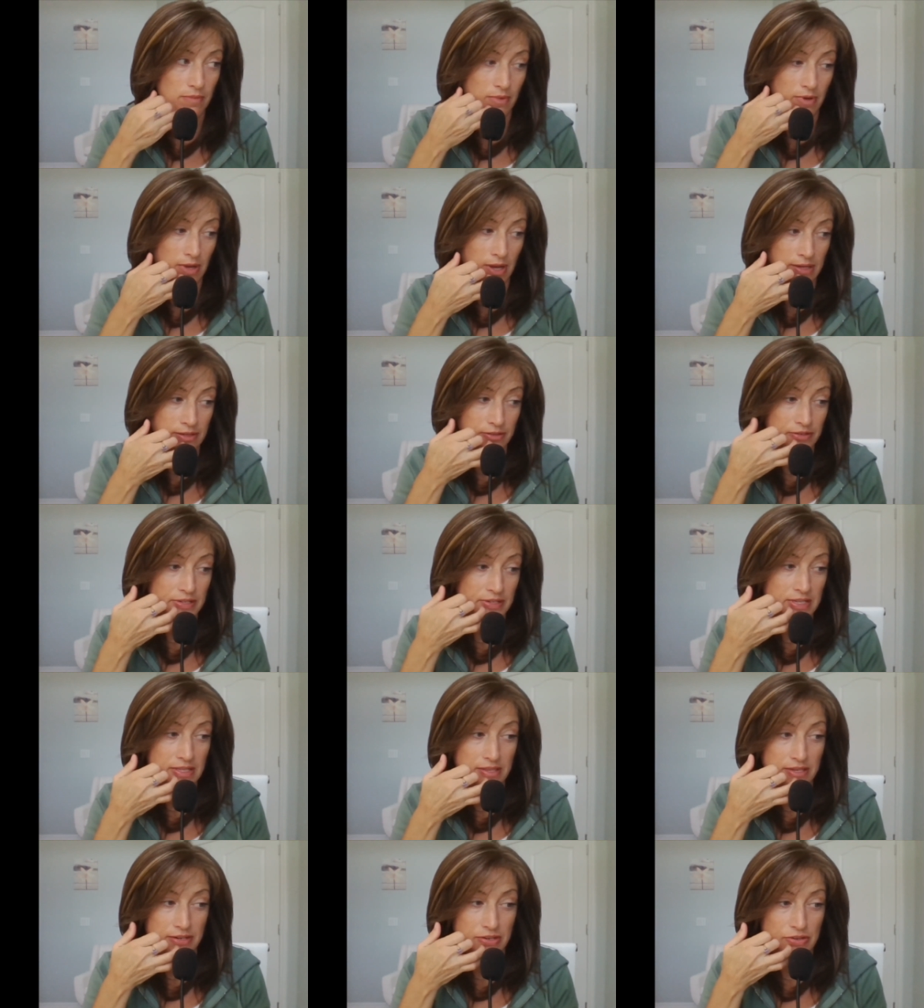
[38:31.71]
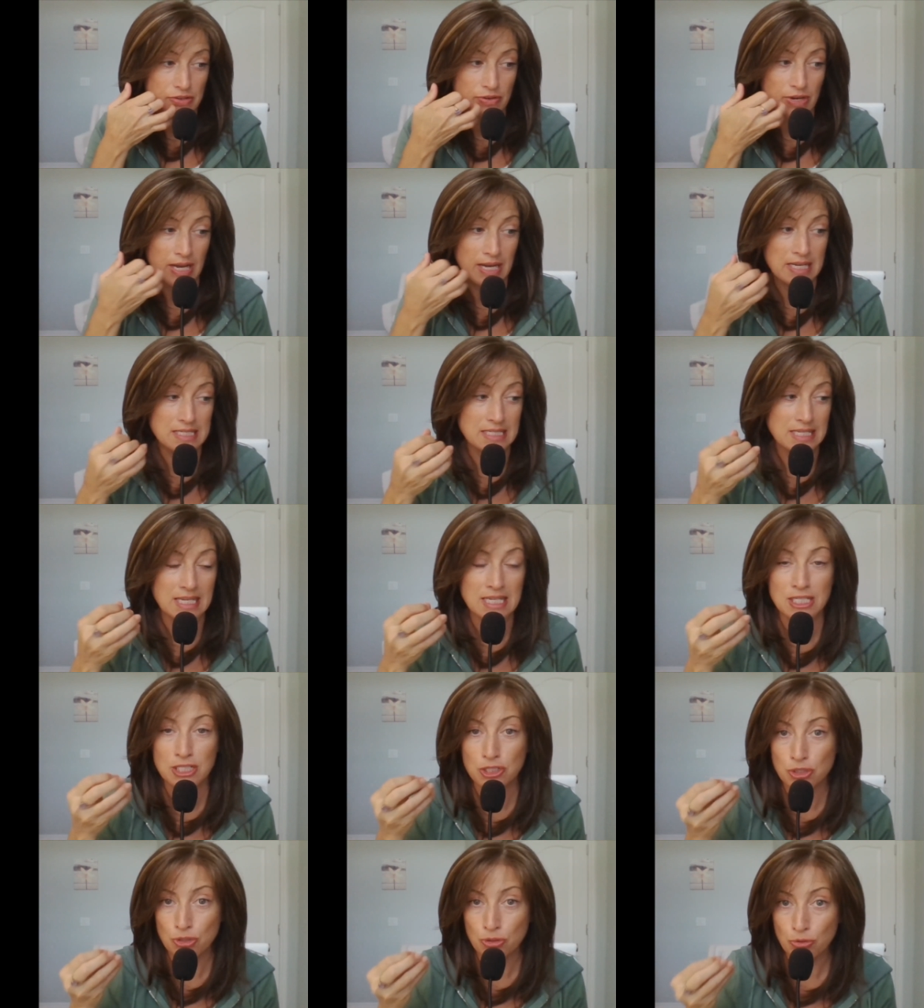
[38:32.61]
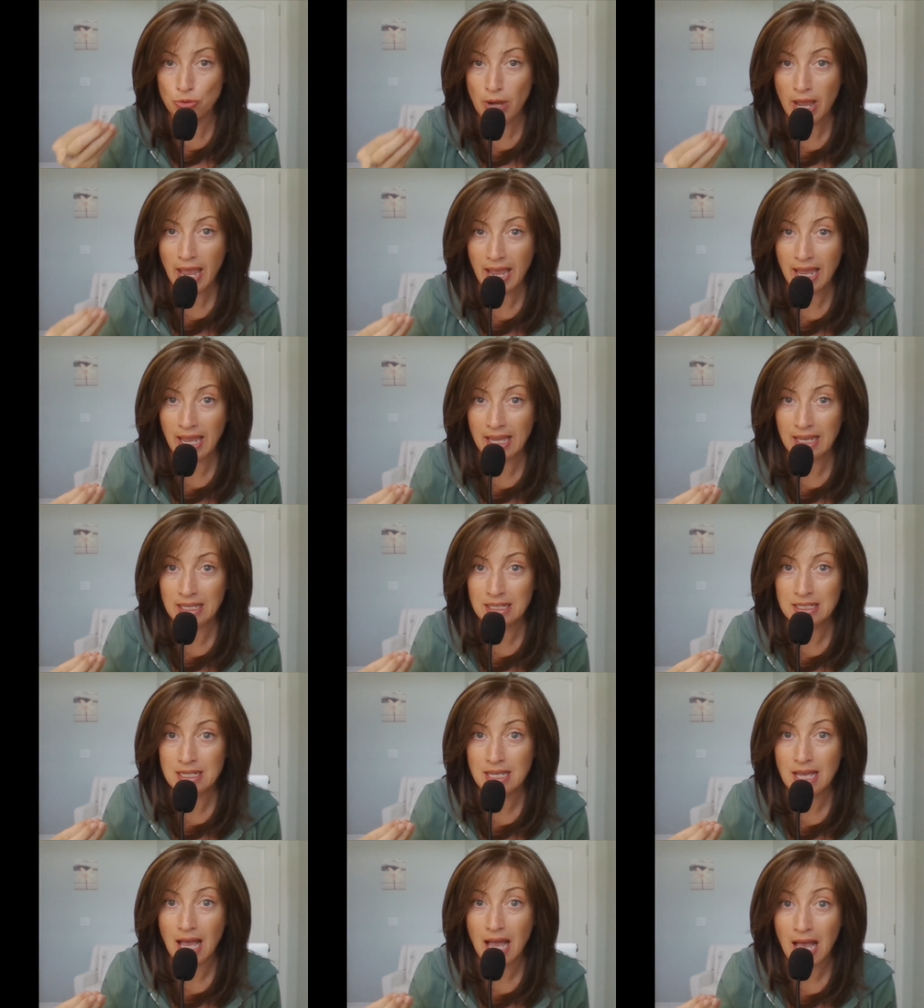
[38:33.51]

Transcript: underneath here, you guys, is to hand